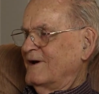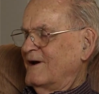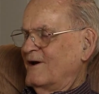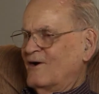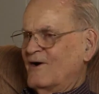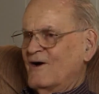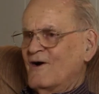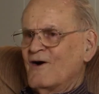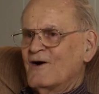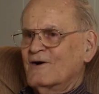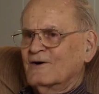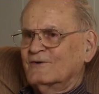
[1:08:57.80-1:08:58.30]

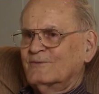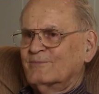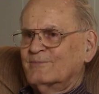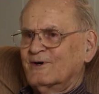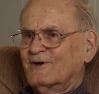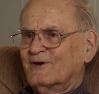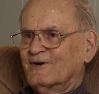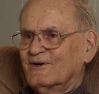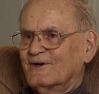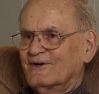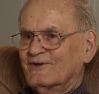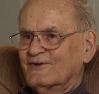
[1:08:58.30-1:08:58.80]

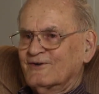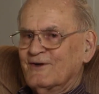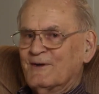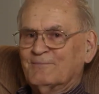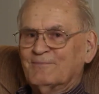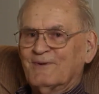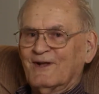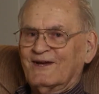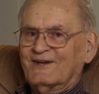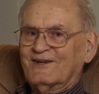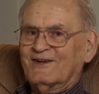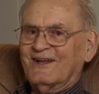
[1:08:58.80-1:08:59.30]
Augsburg or
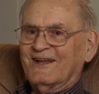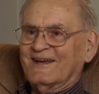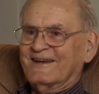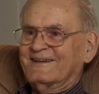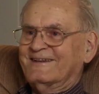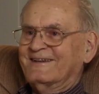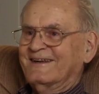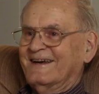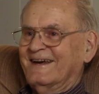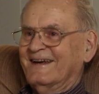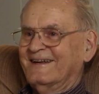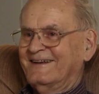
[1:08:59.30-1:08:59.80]
someplace like
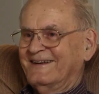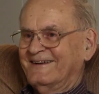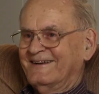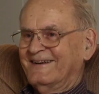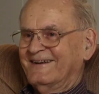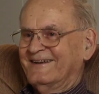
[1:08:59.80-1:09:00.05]
that."